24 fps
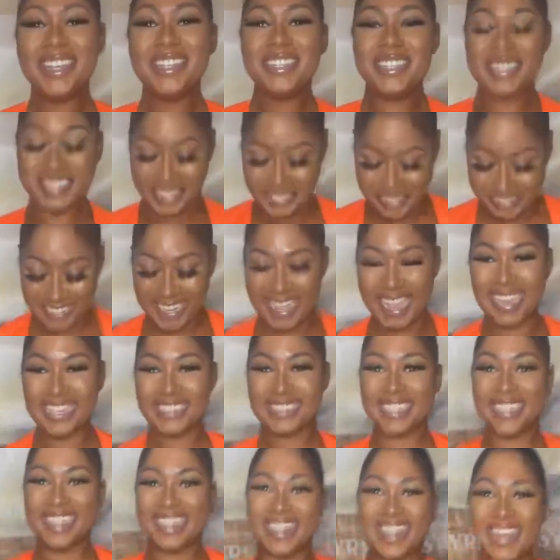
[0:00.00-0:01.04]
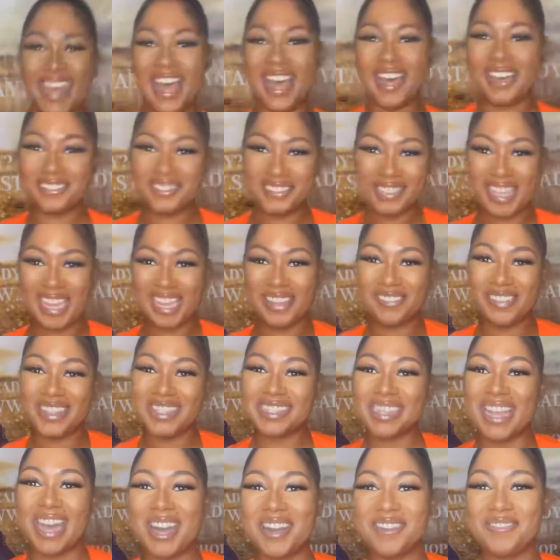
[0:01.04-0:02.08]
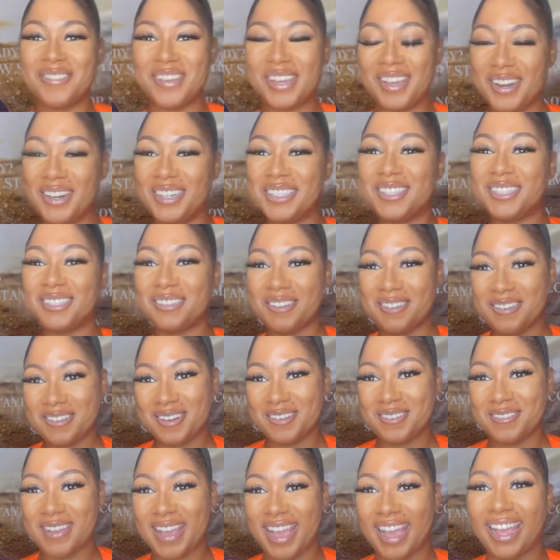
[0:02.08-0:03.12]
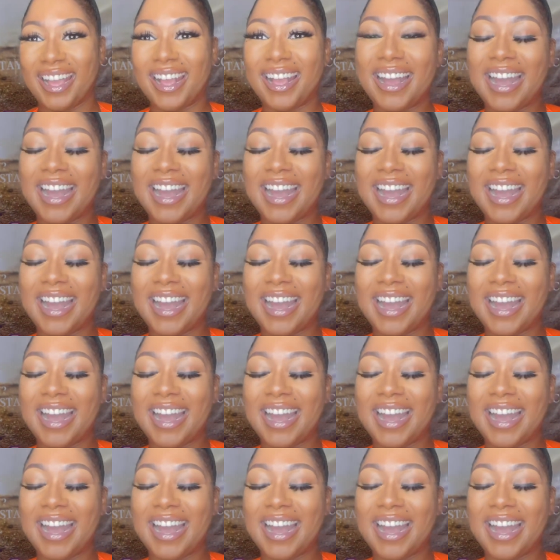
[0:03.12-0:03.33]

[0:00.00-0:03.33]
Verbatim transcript: Do you think I should love, keep this outfit or throw it away?